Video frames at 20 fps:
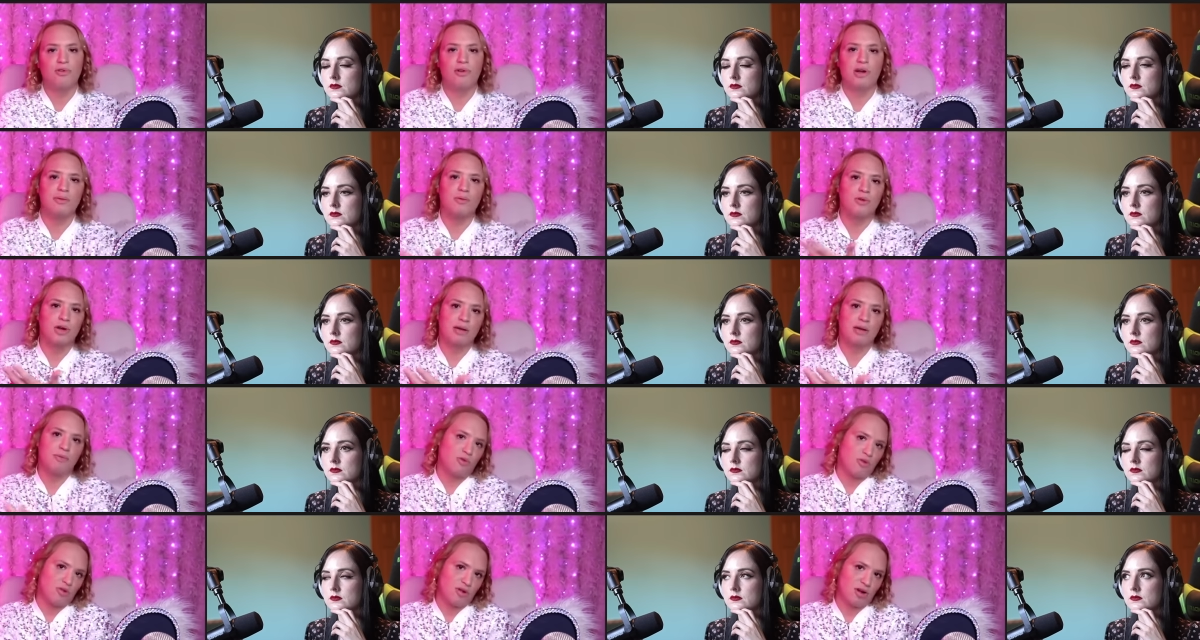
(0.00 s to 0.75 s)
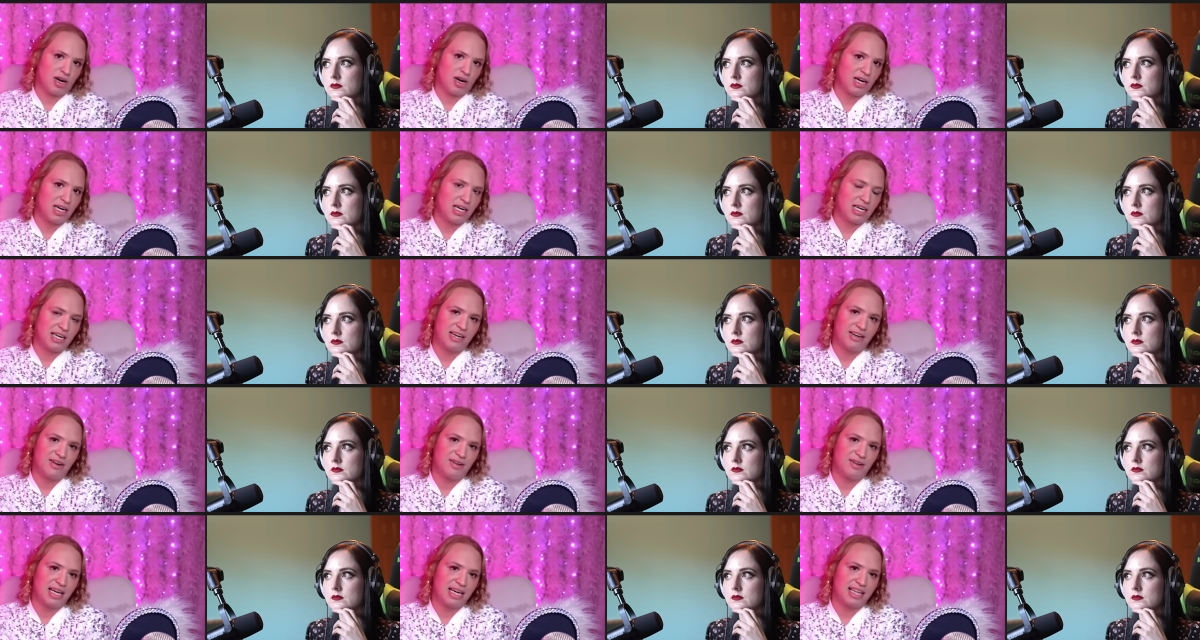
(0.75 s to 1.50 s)
Speaker 1: and more and more you
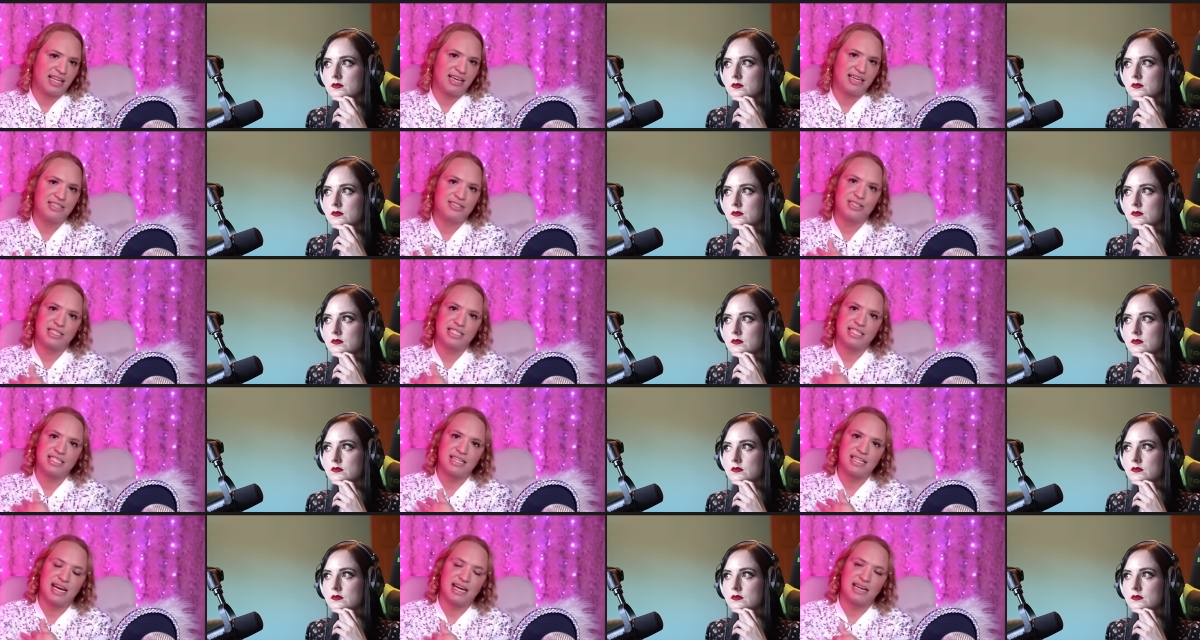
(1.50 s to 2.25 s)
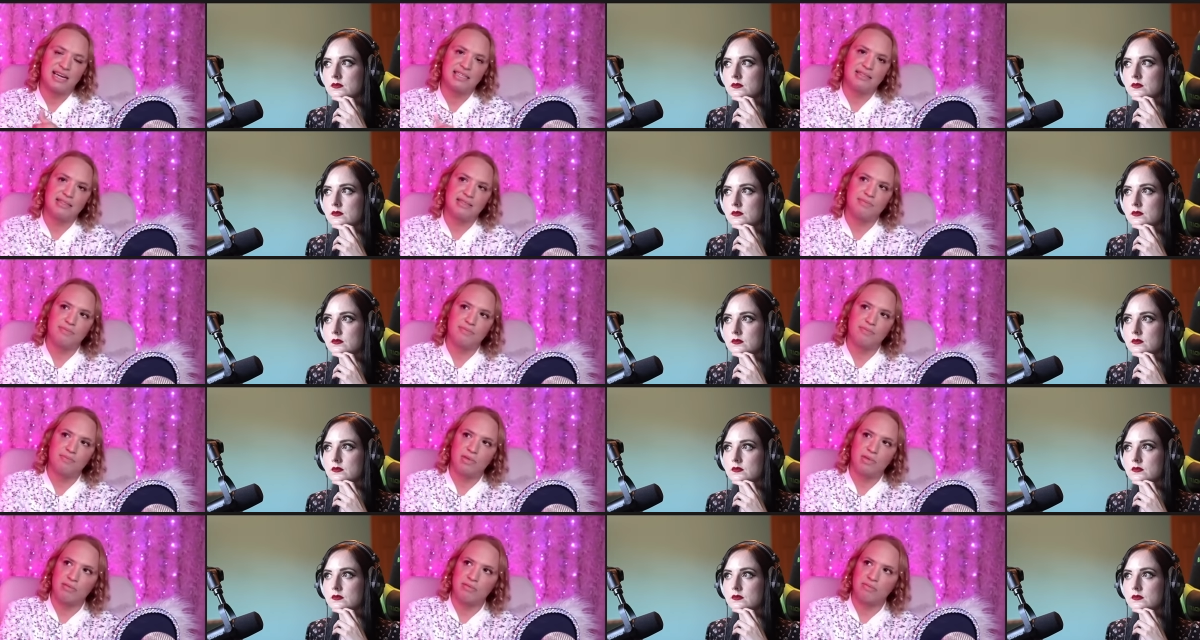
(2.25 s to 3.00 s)
know like the interest in that is
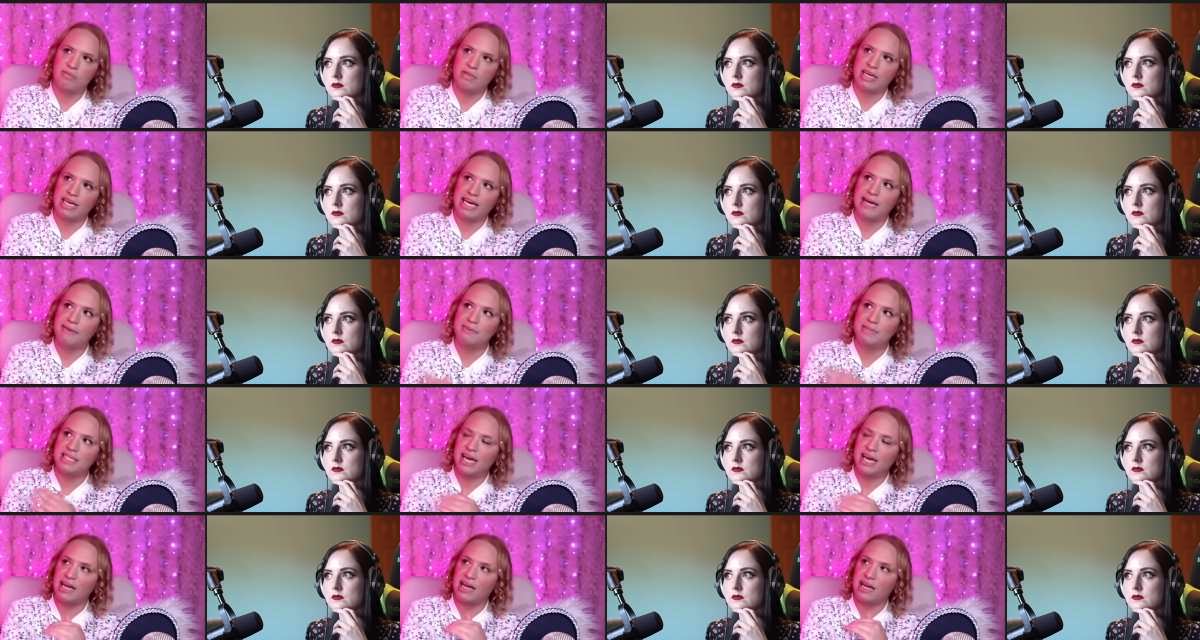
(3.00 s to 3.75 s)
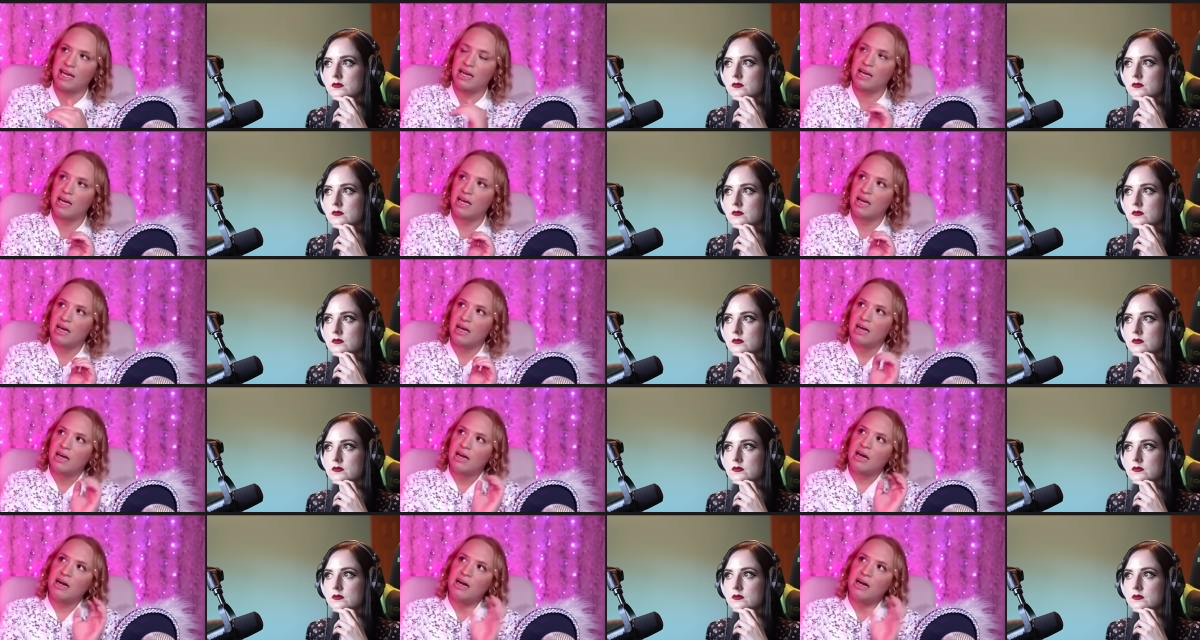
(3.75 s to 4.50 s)
keeps getting
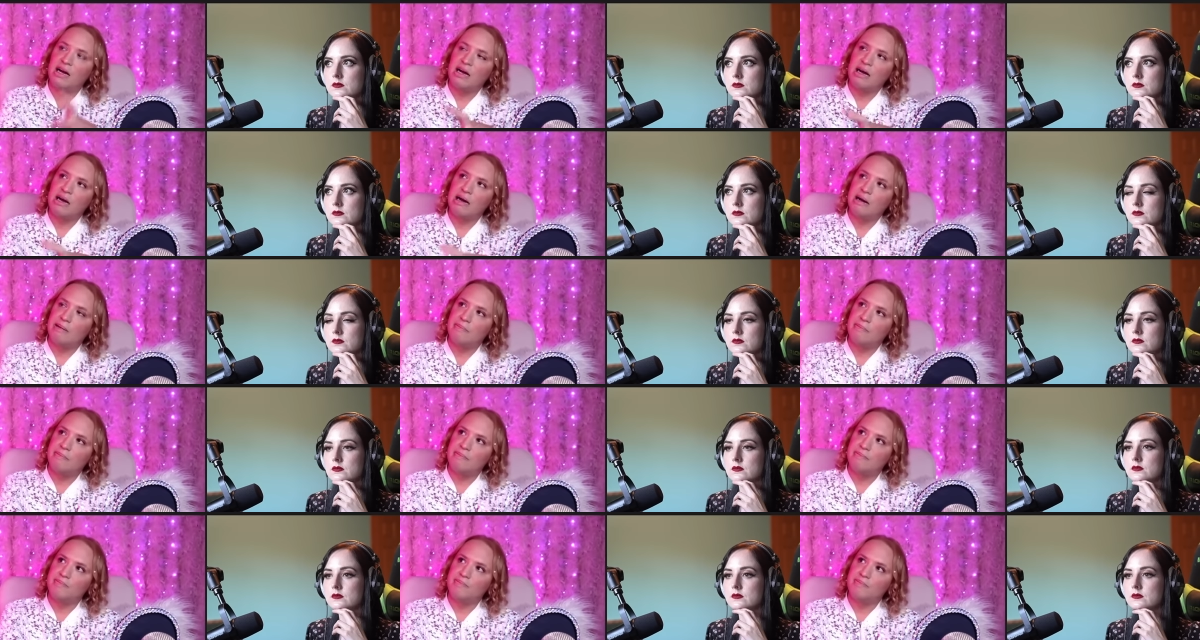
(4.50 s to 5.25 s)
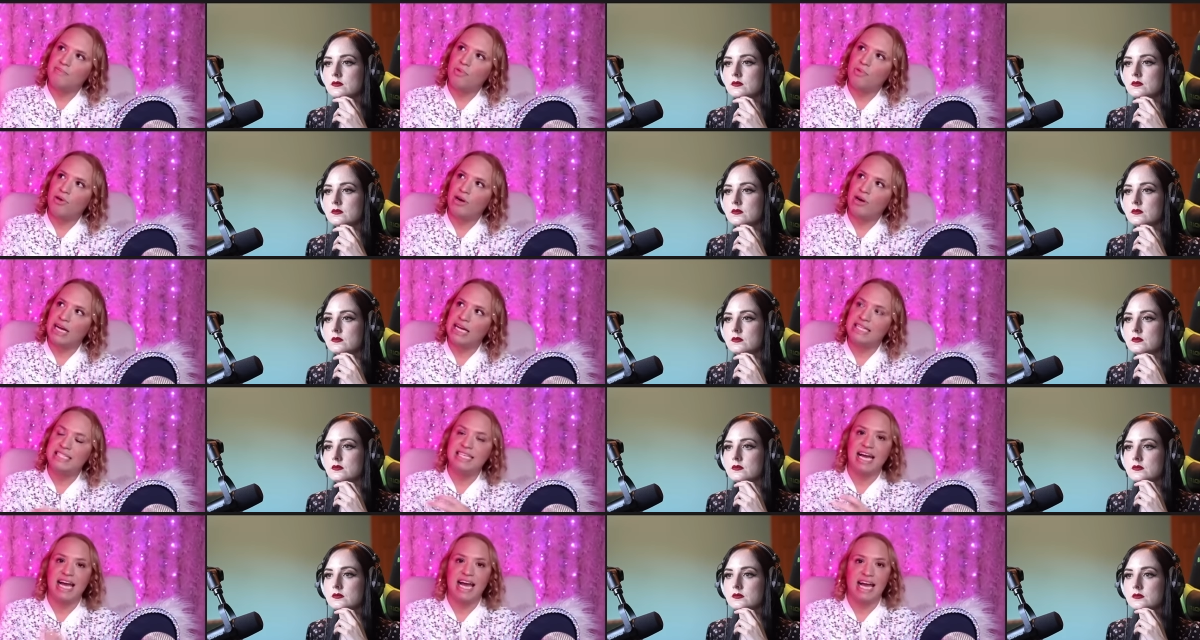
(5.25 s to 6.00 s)
um more
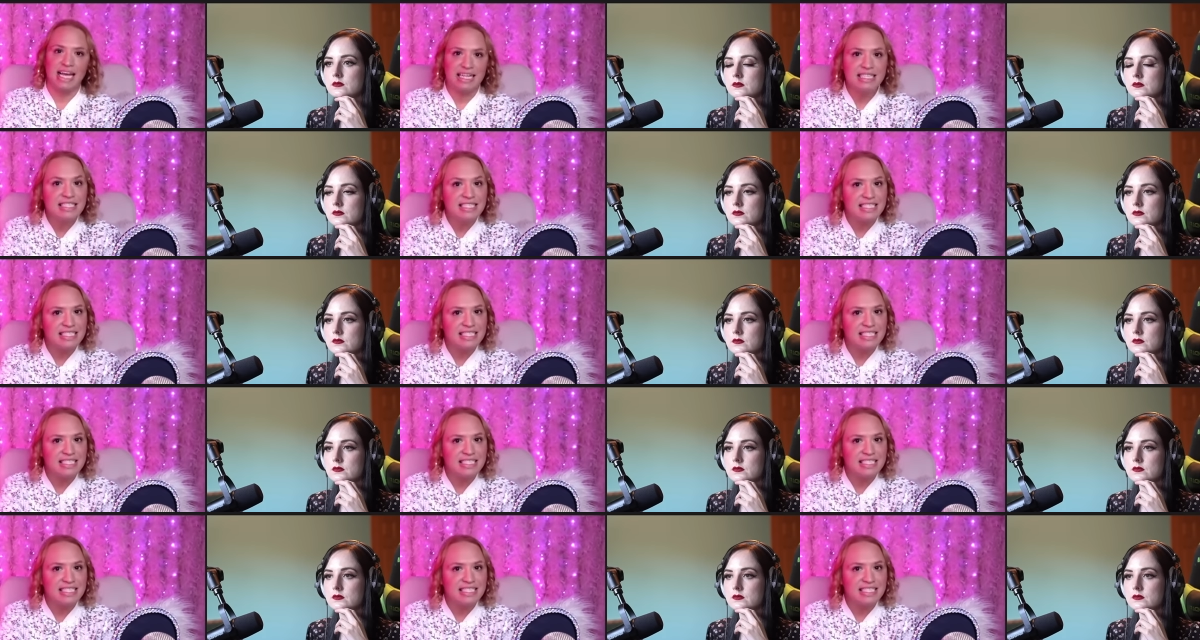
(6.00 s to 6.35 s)
intense